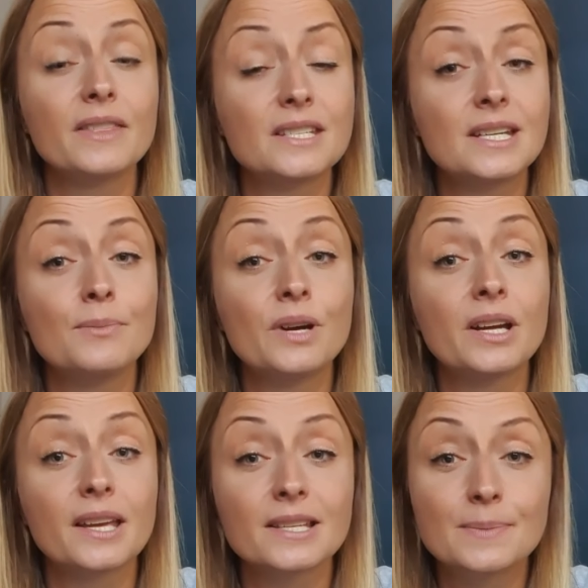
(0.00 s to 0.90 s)
The
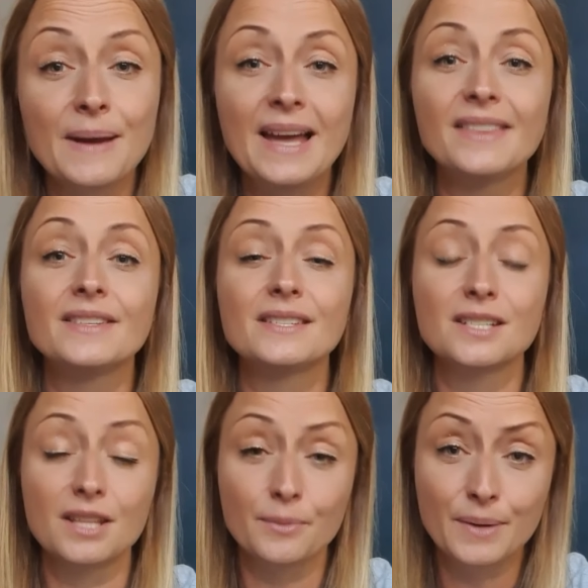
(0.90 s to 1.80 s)
teamwork expands
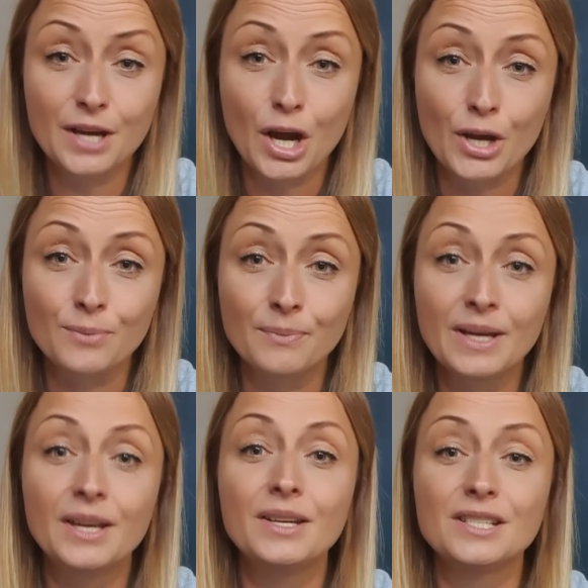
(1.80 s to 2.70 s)
to the with home,
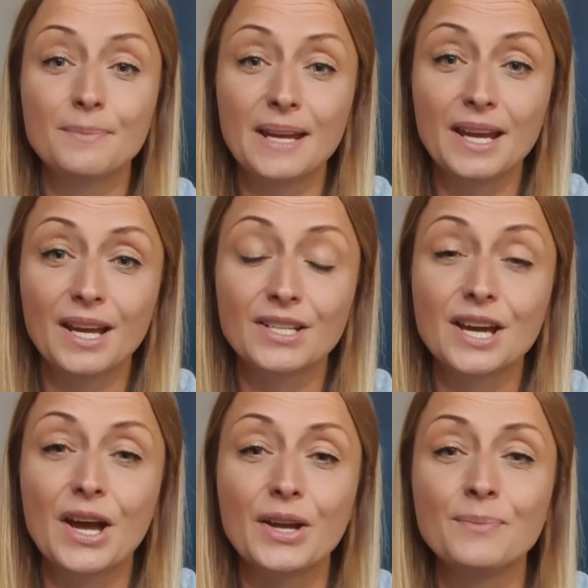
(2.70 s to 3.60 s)
to being at
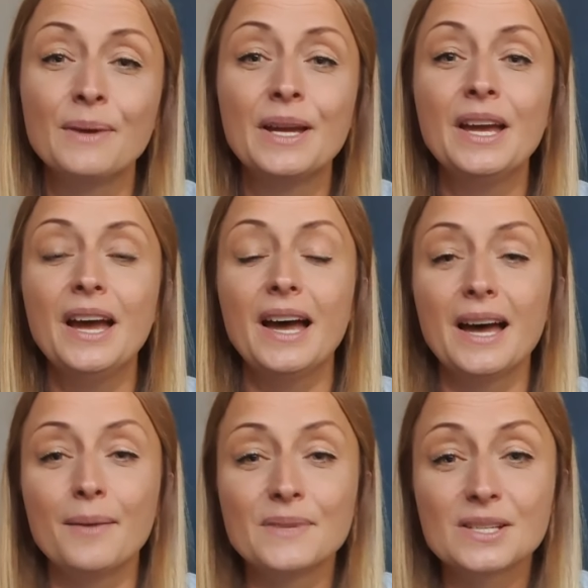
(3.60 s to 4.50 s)
home,
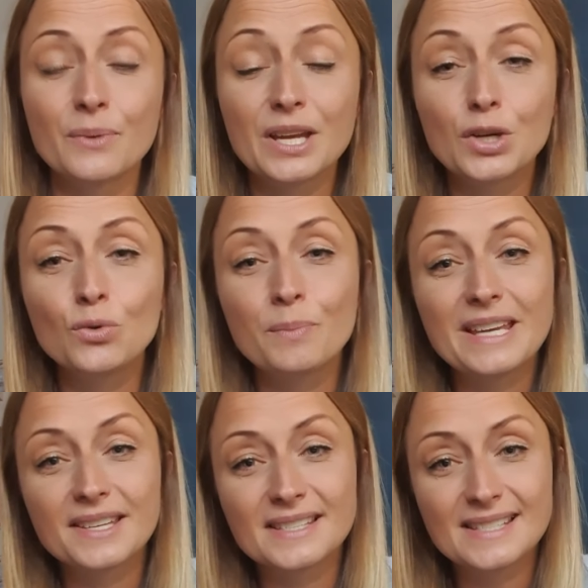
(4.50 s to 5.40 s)
so we can all be
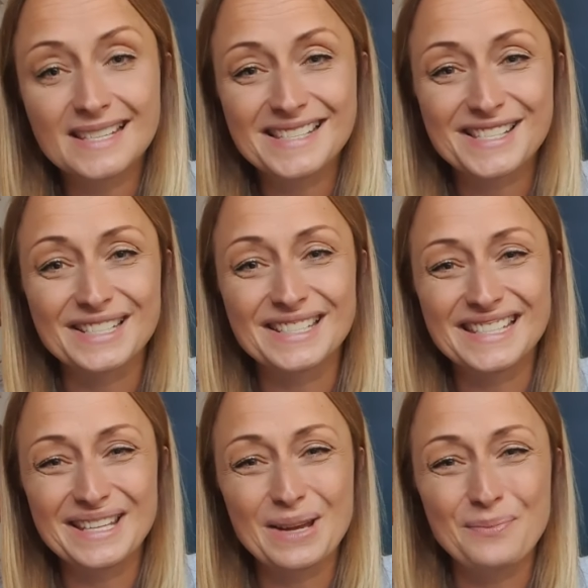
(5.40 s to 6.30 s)
consistent
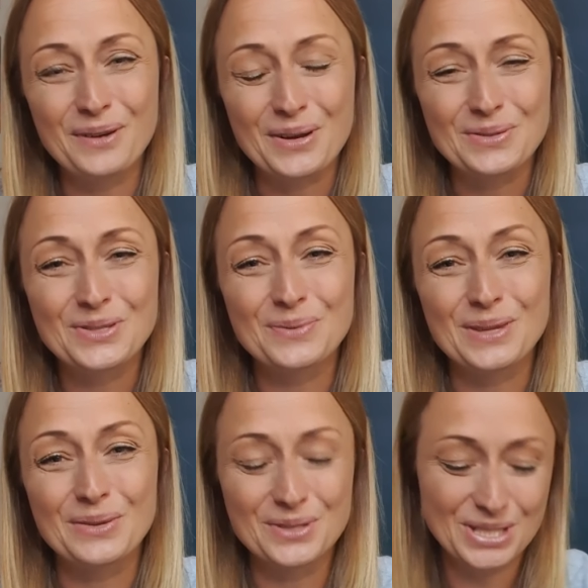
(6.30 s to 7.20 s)
in the approach
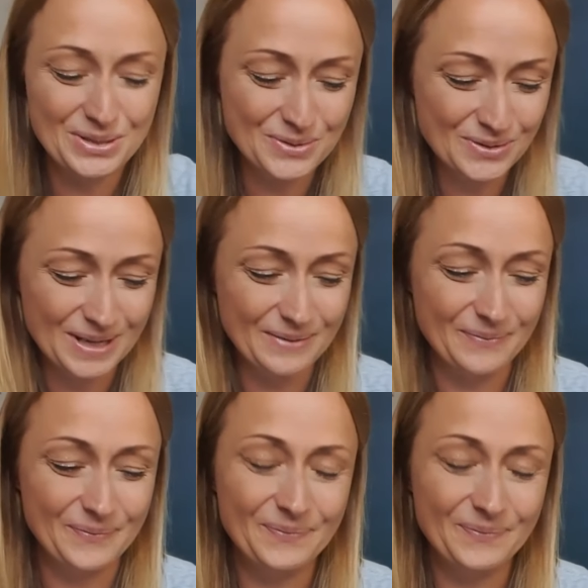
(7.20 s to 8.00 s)
with your children.